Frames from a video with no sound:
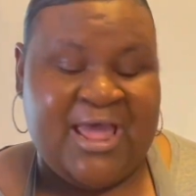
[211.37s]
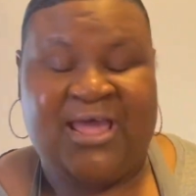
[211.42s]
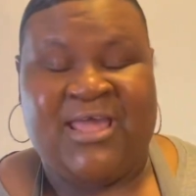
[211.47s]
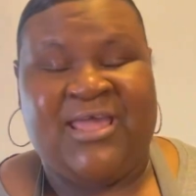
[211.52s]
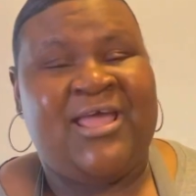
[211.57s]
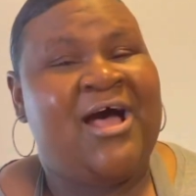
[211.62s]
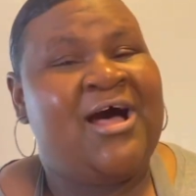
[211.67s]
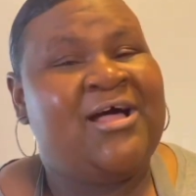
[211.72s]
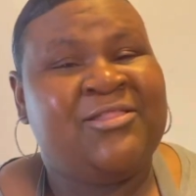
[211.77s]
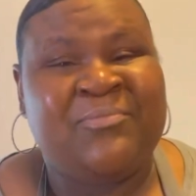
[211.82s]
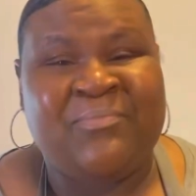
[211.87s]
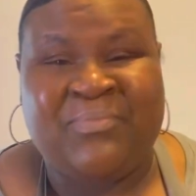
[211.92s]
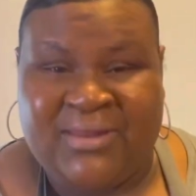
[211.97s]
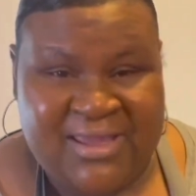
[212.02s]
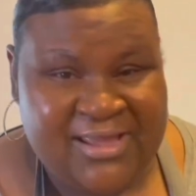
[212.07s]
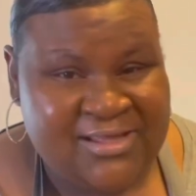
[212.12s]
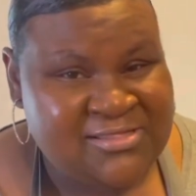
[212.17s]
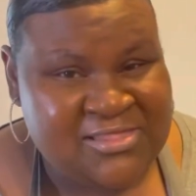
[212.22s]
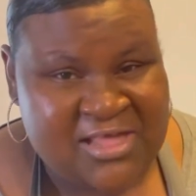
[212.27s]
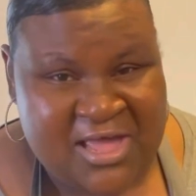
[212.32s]
Y'all, the
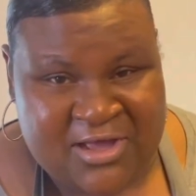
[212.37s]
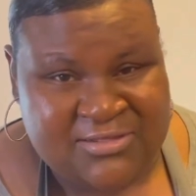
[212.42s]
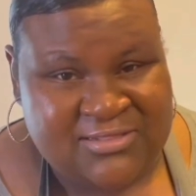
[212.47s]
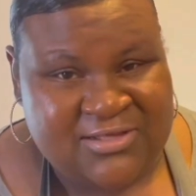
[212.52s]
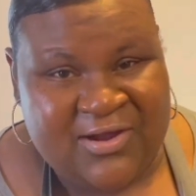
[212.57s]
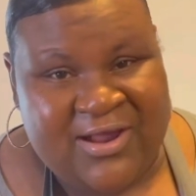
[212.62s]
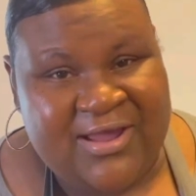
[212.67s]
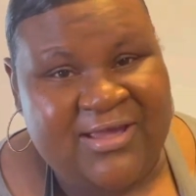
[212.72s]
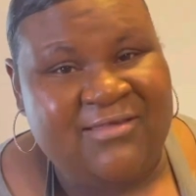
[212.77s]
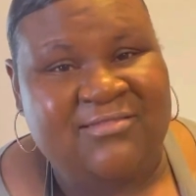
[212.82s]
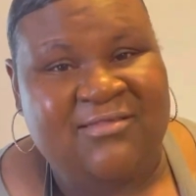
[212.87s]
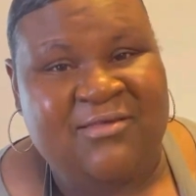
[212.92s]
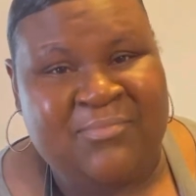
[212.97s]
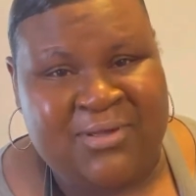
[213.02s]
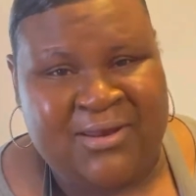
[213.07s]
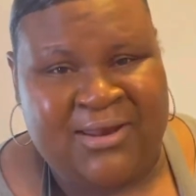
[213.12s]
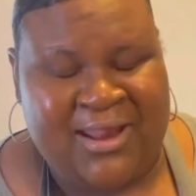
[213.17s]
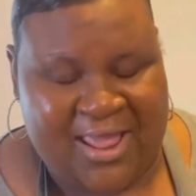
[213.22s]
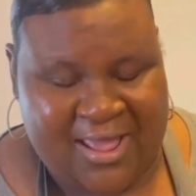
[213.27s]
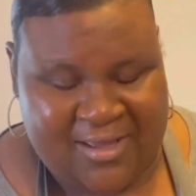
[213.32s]
blend sounds crazy, but
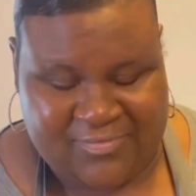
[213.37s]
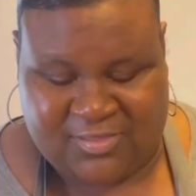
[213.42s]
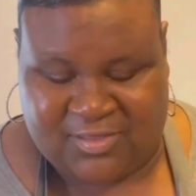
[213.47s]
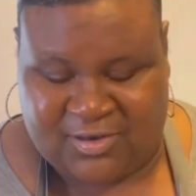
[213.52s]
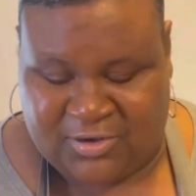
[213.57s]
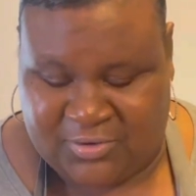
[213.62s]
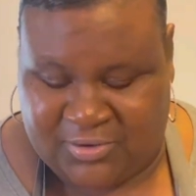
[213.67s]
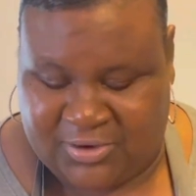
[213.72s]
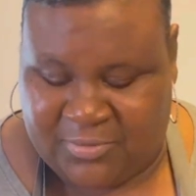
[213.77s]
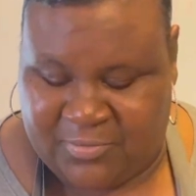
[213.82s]
it absolutely